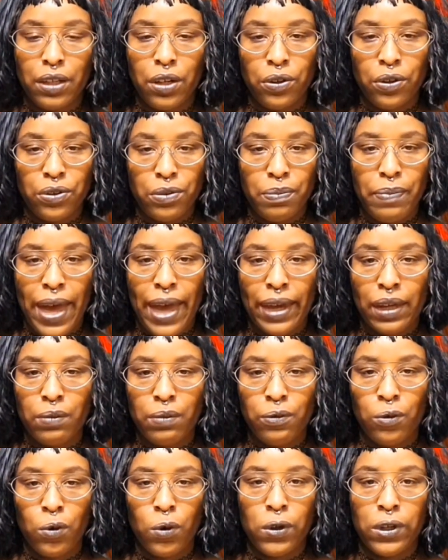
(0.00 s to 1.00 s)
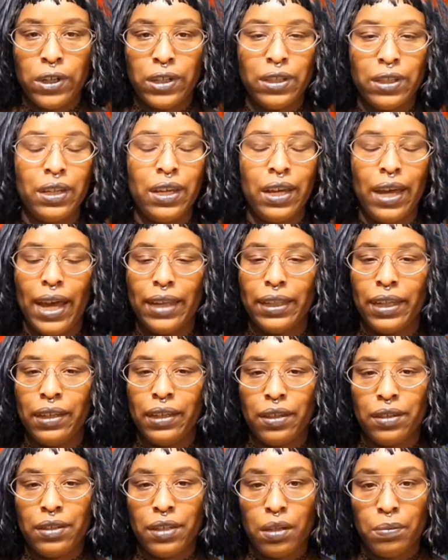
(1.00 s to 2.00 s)
It goes back and forth. I
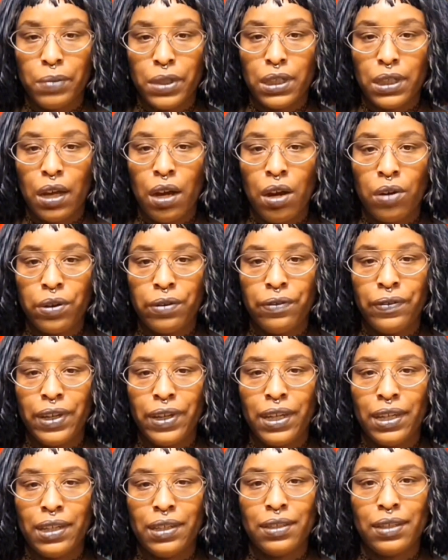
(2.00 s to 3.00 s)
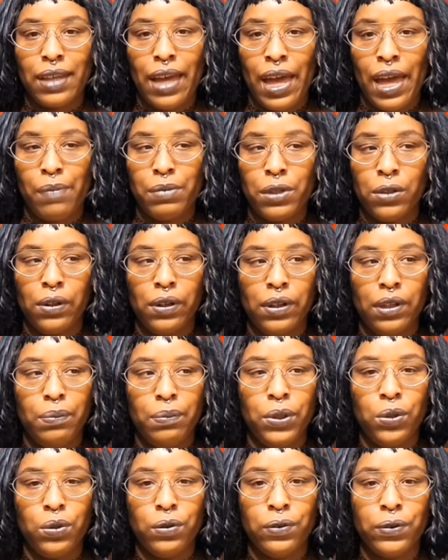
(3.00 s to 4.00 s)
think the cinematography is
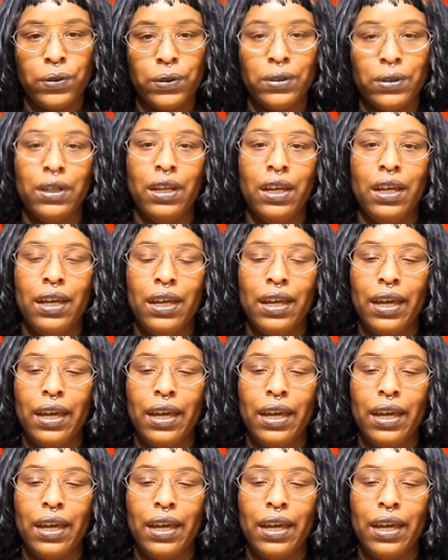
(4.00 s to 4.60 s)
absolutely beautiful.